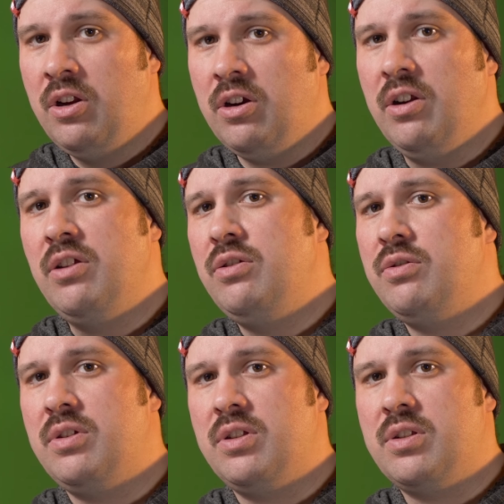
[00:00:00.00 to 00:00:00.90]
Are you
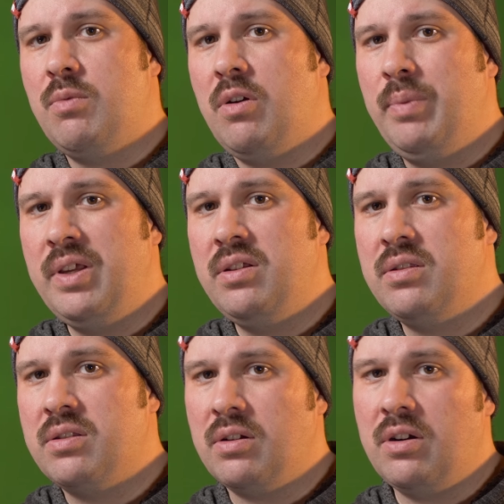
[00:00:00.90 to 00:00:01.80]
using small
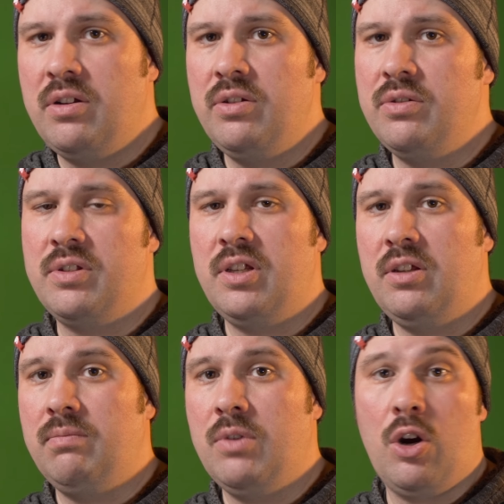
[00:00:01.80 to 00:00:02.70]
bins? Are you
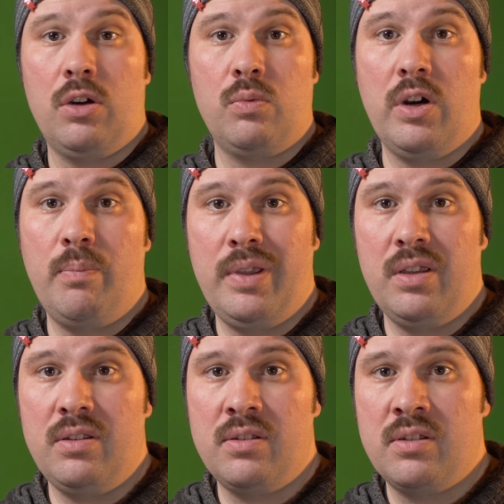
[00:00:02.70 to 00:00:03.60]
using hardware
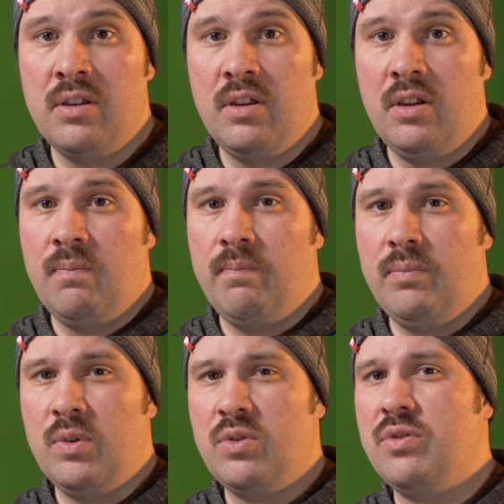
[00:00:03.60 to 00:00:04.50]
bins?
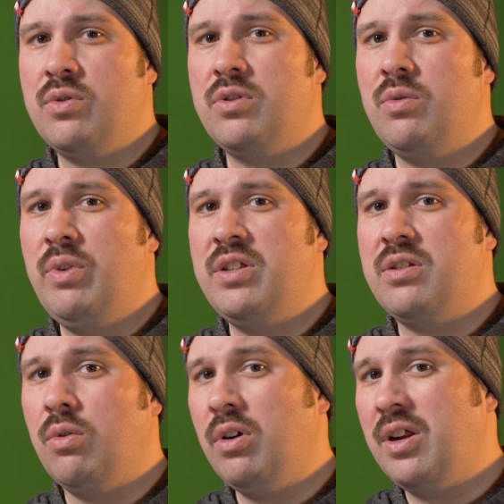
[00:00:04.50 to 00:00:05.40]
There's all sorts of ways
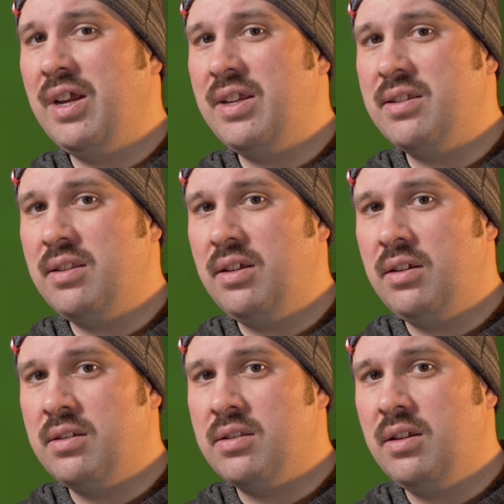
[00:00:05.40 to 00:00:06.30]
to organize
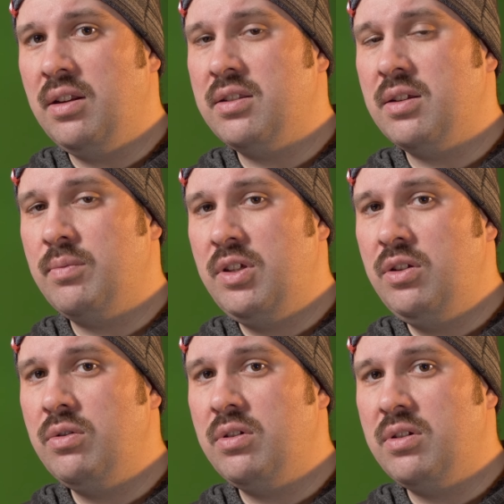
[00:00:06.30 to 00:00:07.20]
things, and it's up to
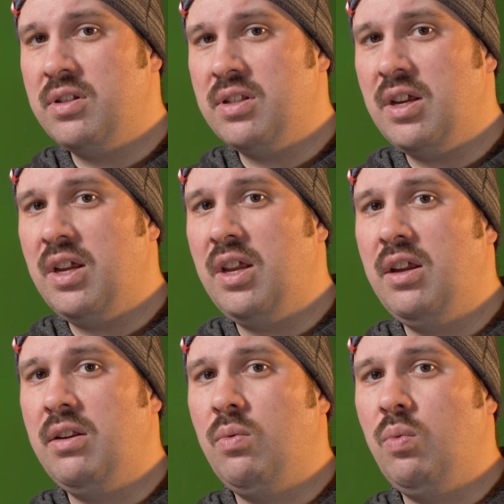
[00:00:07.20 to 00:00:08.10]
you to
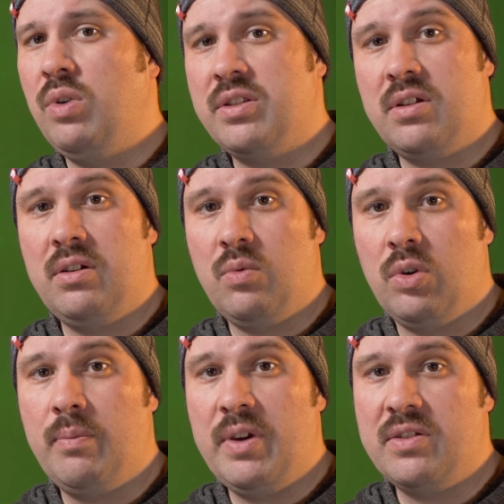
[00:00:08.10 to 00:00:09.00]
decide what's gonna
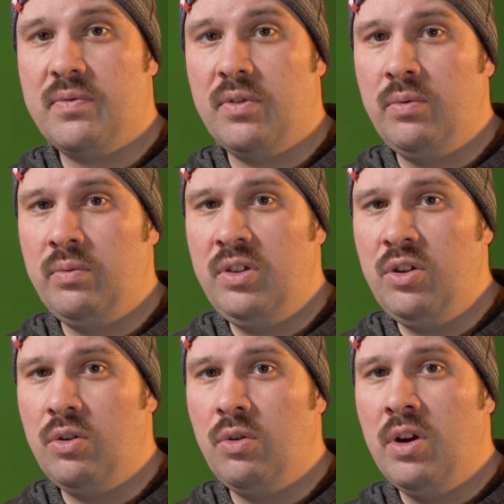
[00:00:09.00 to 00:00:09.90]
work best for
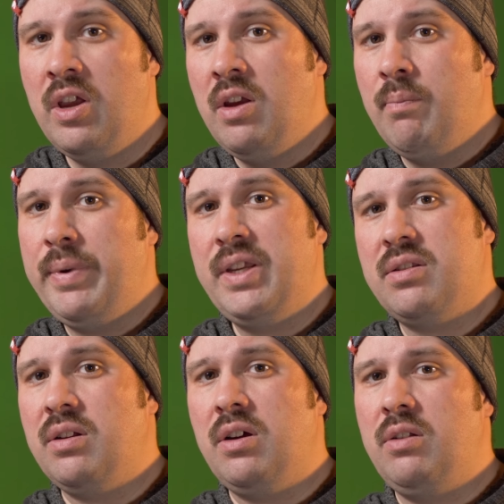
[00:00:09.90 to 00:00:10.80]
you
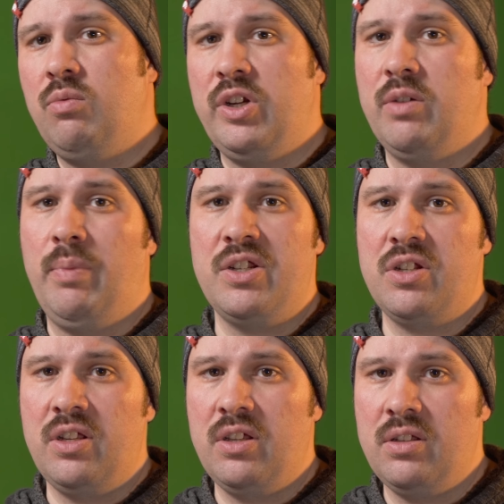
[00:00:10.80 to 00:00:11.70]
based on what your
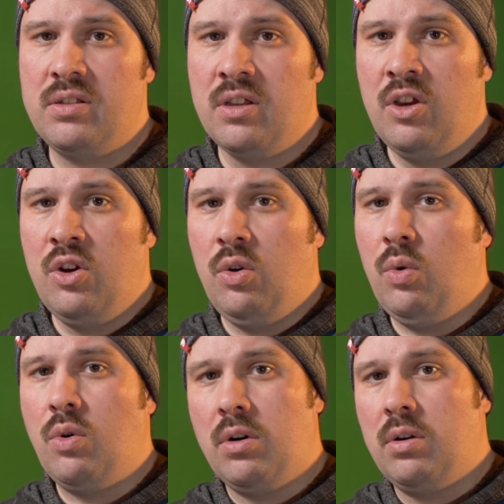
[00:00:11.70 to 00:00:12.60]
budget is
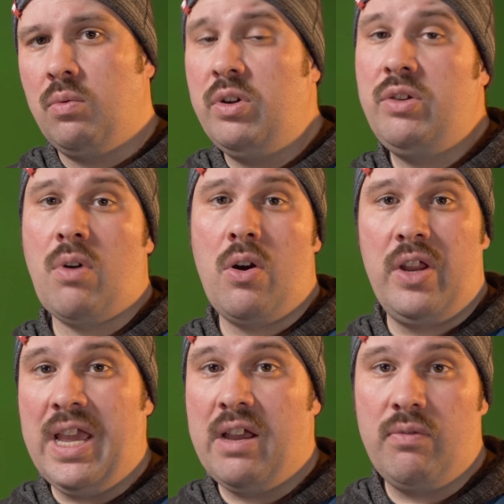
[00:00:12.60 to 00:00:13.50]
or what you
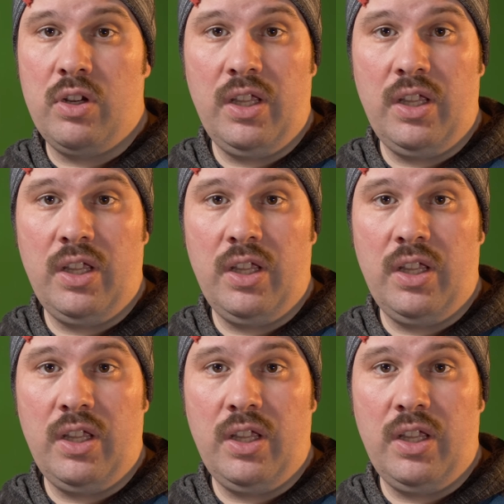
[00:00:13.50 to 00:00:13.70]
already have on